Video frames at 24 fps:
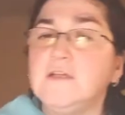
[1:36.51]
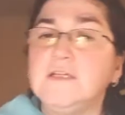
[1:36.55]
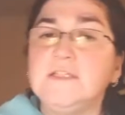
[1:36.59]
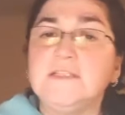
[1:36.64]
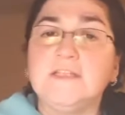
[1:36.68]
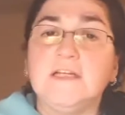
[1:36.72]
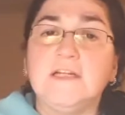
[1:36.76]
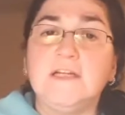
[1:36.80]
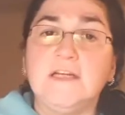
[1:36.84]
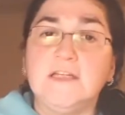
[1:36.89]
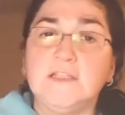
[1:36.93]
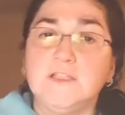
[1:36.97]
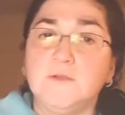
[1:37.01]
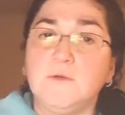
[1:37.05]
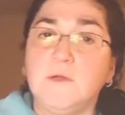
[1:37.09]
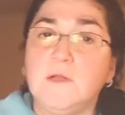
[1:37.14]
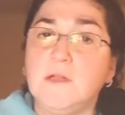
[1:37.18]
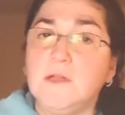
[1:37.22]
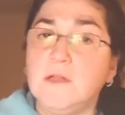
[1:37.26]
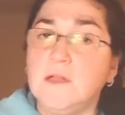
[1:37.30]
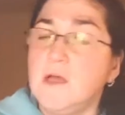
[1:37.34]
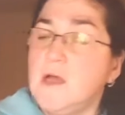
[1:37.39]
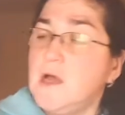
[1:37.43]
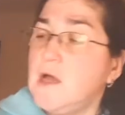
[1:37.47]

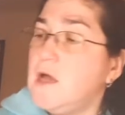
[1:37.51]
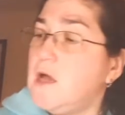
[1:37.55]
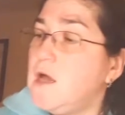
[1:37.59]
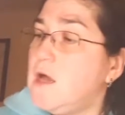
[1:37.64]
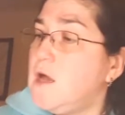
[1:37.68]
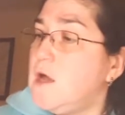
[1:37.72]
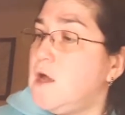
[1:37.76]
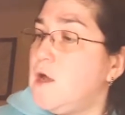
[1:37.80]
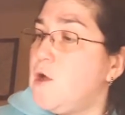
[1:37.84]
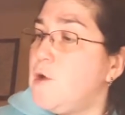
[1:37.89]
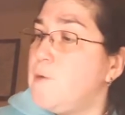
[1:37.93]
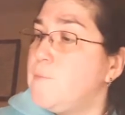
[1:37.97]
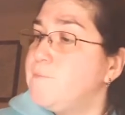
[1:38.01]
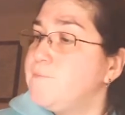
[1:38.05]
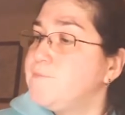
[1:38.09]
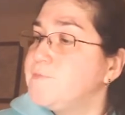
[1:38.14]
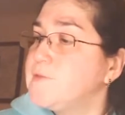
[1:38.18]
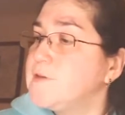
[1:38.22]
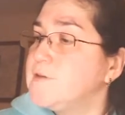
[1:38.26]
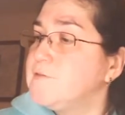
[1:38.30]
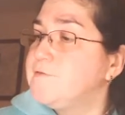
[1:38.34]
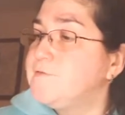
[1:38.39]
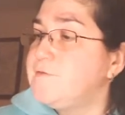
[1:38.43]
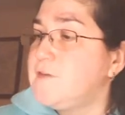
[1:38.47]
intellectual
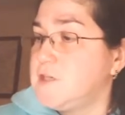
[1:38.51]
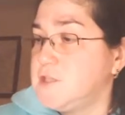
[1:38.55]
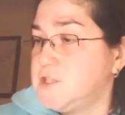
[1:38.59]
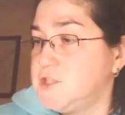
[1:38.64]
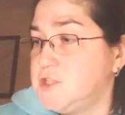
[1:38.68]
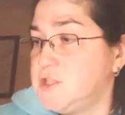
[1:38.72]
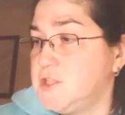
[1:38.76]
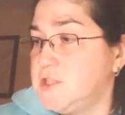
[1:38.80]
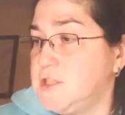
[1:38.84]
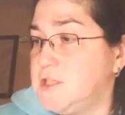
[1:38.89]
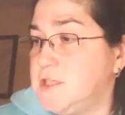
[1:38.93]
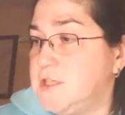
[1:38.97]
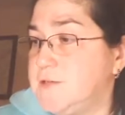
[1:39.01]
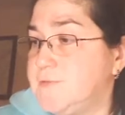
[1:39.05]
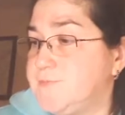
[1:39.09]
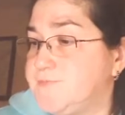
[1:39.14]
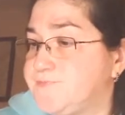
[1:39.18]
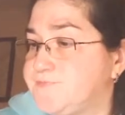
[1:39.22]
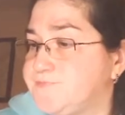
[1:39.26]
functioning.